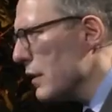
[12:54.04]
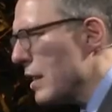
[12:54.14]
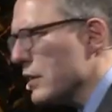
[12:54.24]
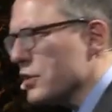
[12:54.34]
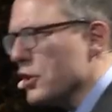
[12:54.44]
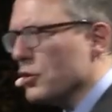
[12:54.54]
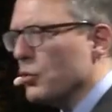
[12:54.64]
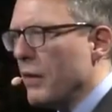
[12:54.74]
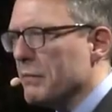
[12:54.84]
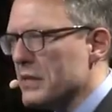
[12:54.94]
that decision
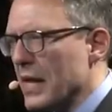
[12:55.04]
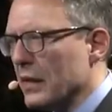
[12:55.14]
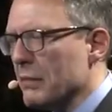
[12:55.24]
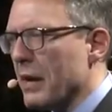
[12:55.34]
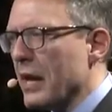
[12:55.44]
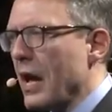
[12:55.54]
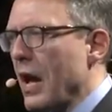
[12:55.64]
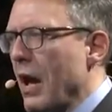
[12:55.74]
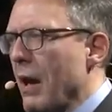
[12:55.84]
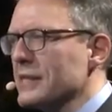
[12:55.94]
would have been taken by
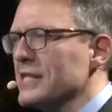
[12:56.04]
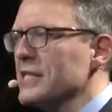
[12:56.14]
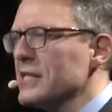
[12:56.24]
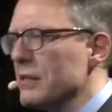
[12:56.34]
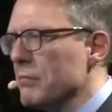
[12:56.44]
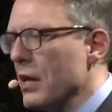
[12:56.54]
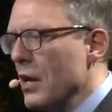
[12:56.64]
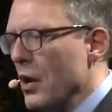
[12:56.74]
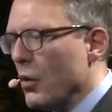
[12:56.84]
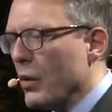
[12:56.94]
a system
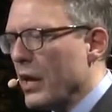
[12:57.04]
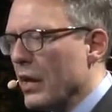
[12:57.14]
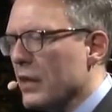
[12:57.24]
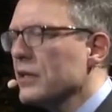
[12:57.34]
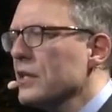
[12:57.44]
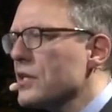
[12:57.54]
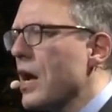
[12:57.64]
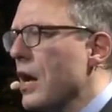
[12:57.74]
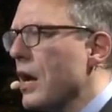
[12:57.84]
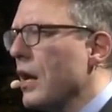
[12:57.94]
where things
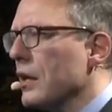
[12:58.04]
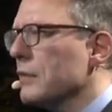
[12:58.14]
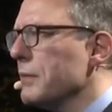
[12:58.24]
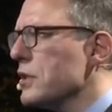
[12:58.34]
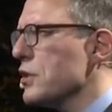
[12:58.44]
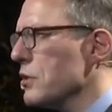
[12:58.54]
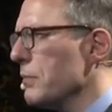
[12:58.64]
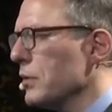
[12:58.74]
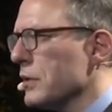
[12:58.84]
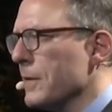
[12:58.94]
are a little bit
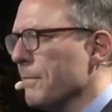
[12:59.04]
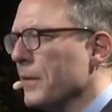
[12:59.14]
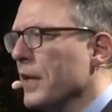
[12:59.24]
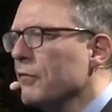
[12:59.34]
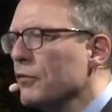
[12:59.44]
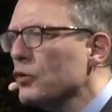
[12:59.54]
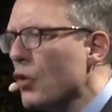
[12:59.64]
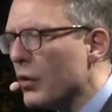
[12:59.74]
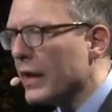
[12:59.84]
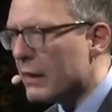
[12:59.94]
distributed. If you
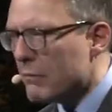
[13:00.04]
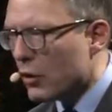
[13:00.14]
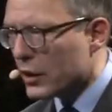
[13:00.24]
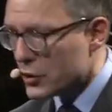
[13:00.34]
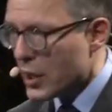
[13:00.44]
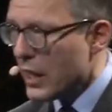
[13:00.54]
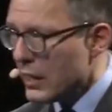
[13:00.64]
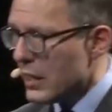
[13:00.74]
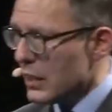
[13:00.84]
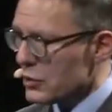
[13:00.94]
don't get a mortgage,
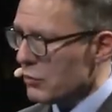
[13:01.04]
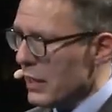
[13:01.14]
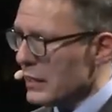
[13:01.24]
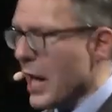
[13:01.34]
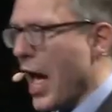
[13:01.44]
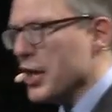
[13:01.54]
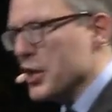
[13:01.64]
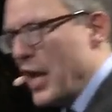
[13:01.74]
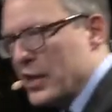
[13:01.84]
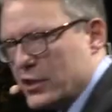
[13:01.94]
and that is already
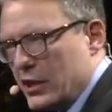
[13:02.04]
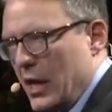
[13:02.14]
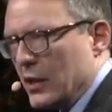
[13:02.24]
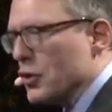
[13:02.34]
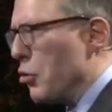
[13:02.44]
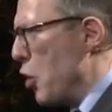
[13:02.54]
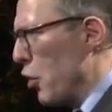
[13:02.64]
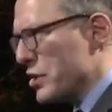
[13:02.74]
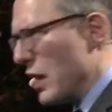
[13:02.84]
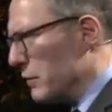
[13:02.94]
yesterday, so
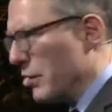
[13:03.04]
no science